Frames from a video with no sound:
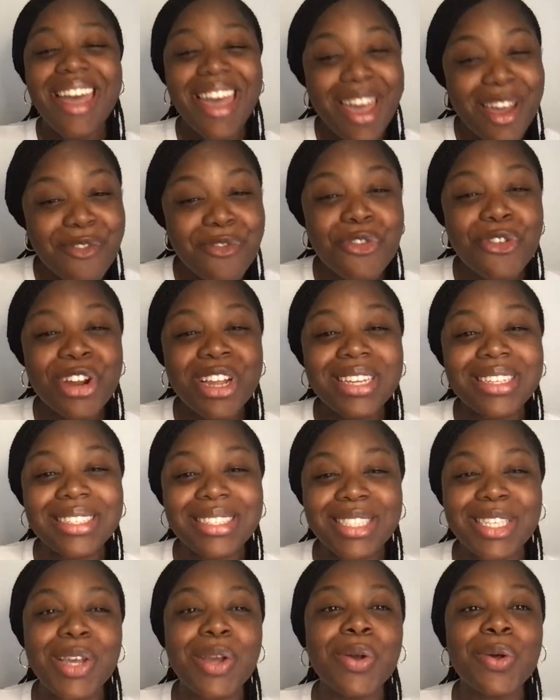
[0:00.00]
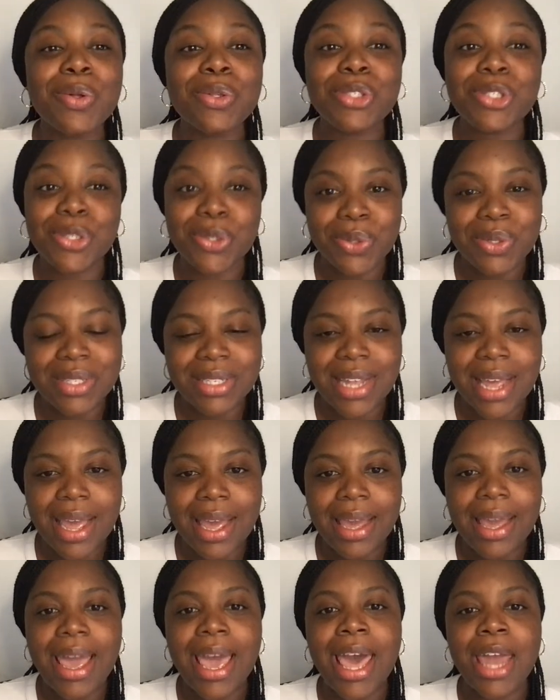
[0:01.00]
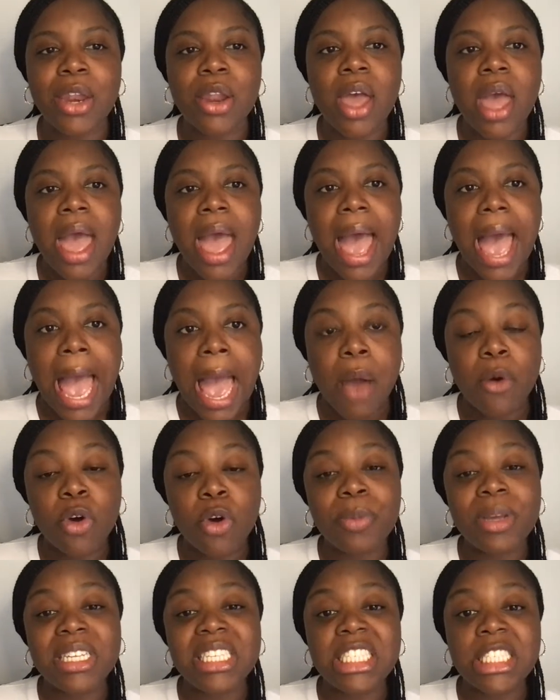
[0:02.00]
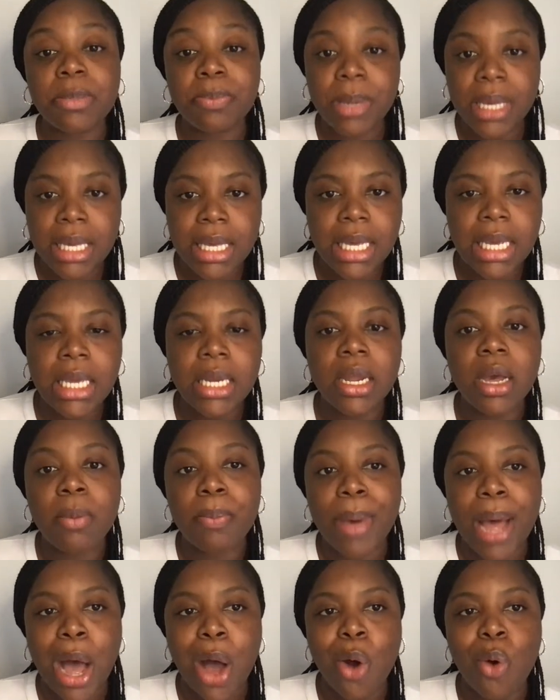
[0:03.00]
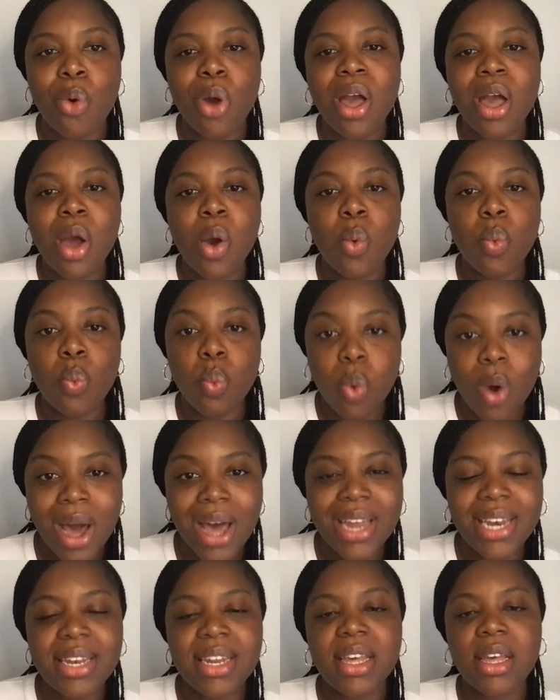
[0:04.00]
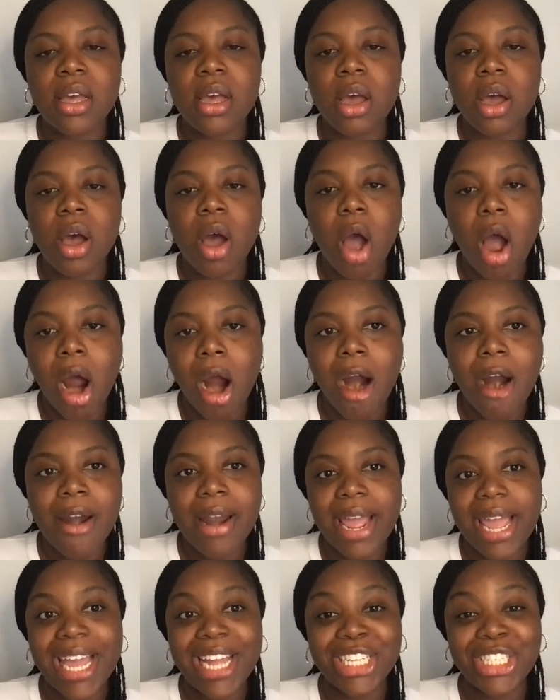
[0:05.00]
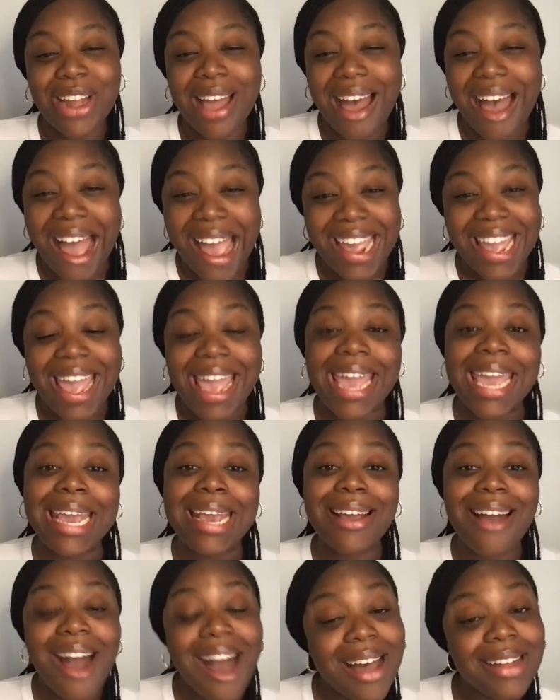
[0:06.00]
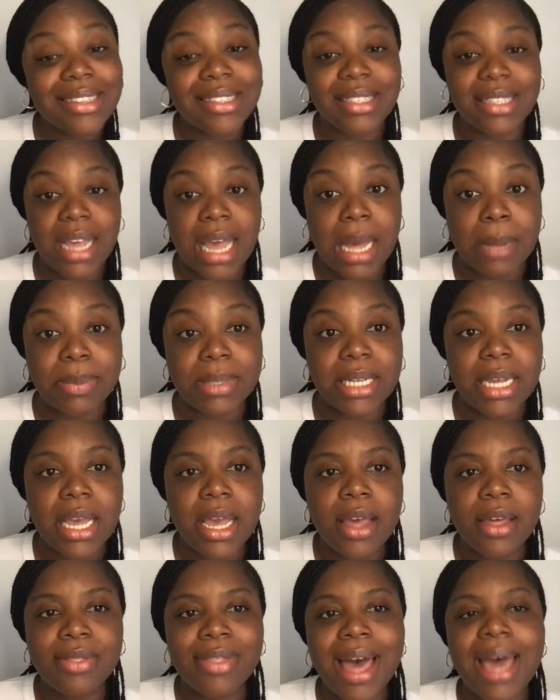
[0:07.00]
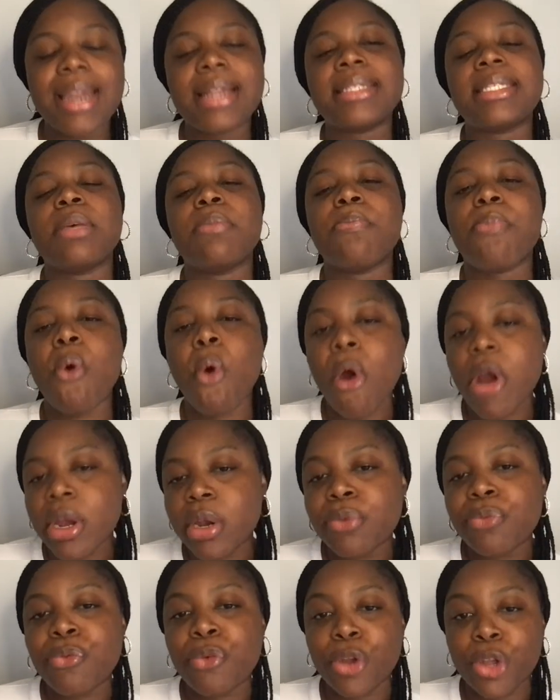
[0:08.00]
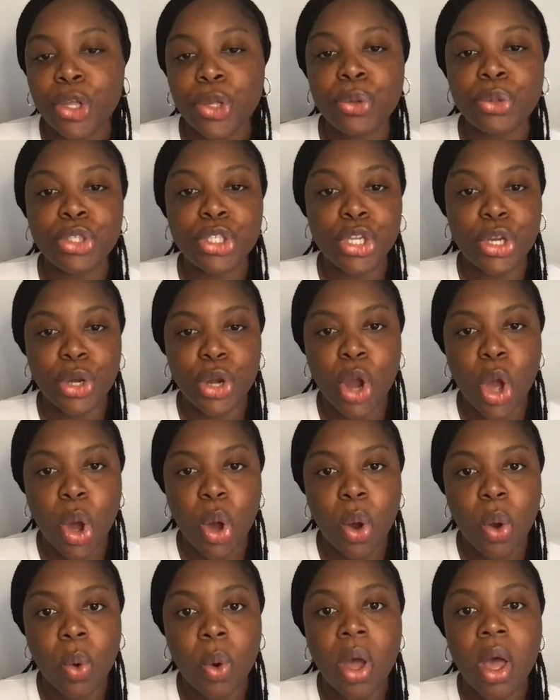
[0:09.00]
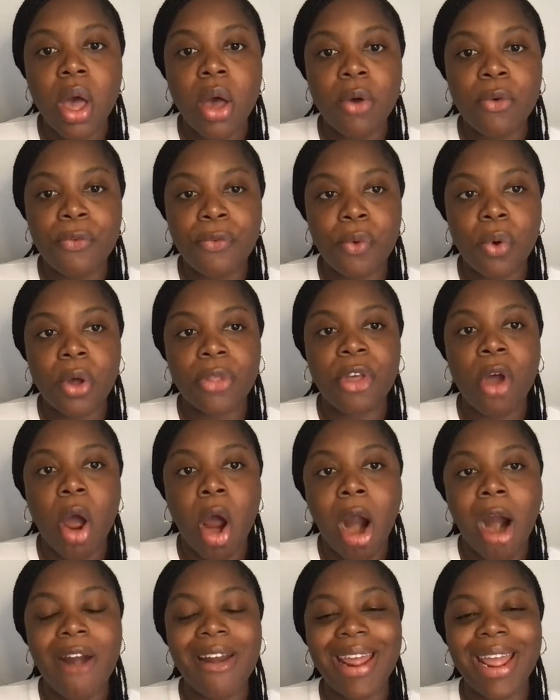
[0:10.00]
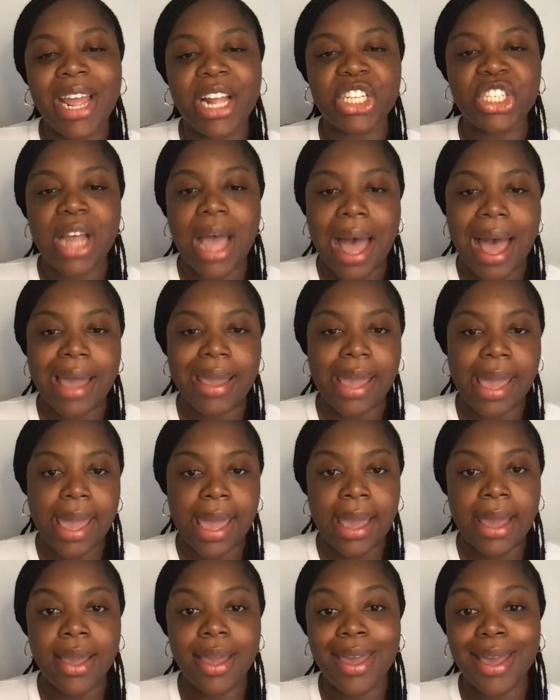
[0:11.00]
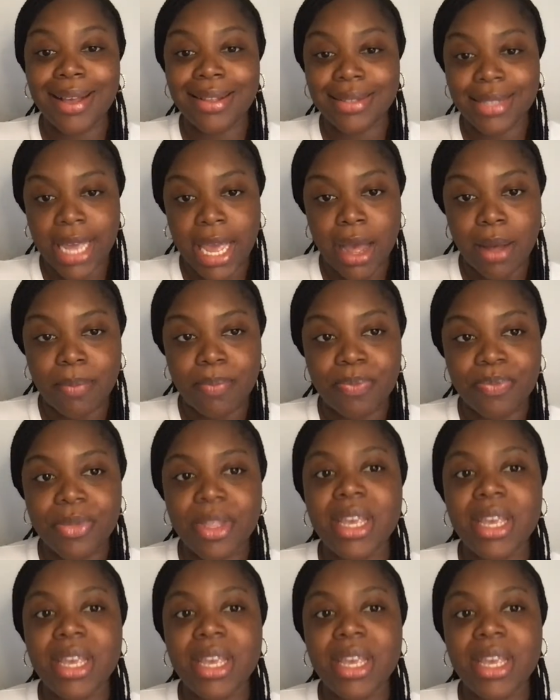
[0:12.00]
every single Tuesday. And I will be speaking about one RHIA concept that is important for you to know for the RHIA exam.